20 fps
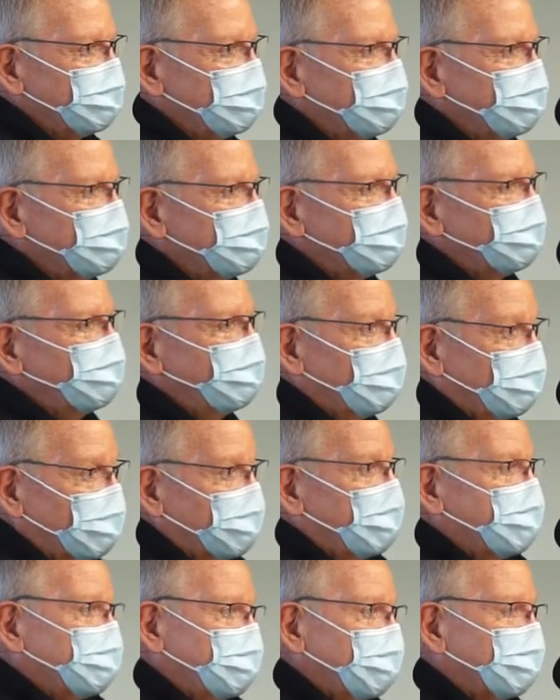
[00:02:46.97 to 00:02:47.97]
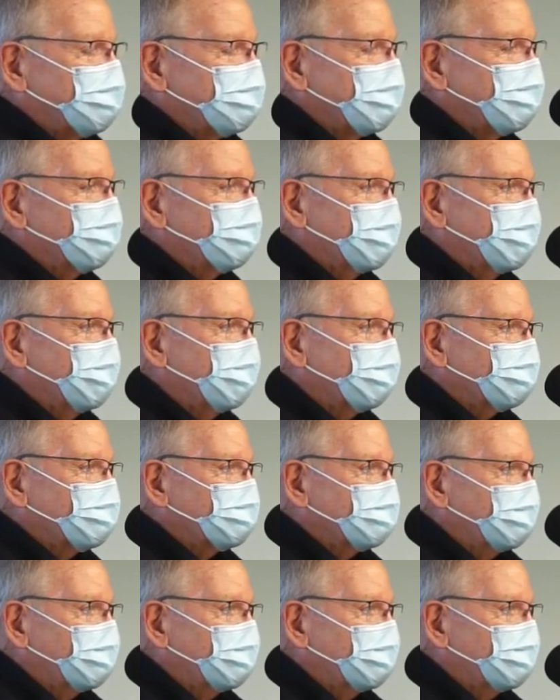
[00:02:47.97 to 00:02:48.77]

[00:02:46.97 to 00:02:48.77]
because the price has come down.